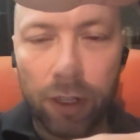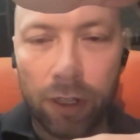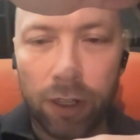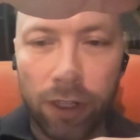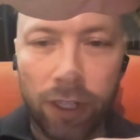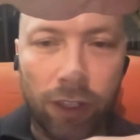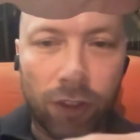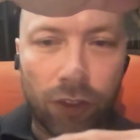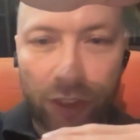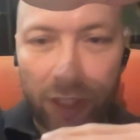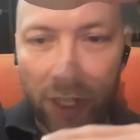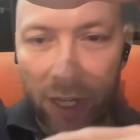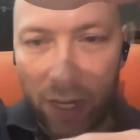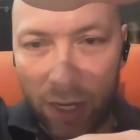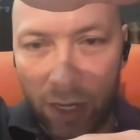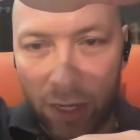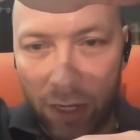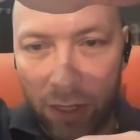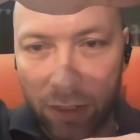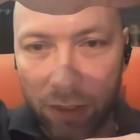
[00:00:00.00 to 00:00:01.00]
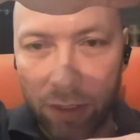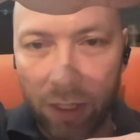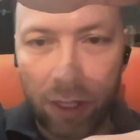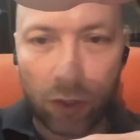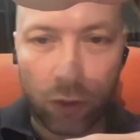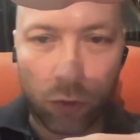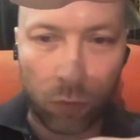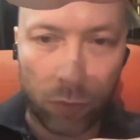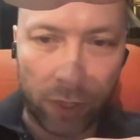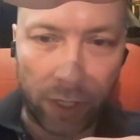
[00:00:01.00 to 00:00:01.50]
each day,
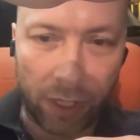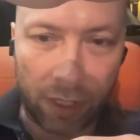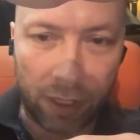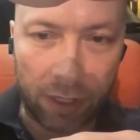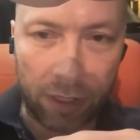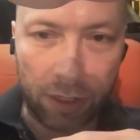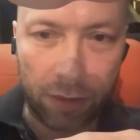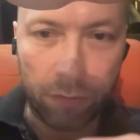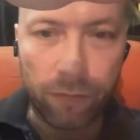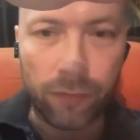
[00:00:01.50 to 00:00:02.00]
each week.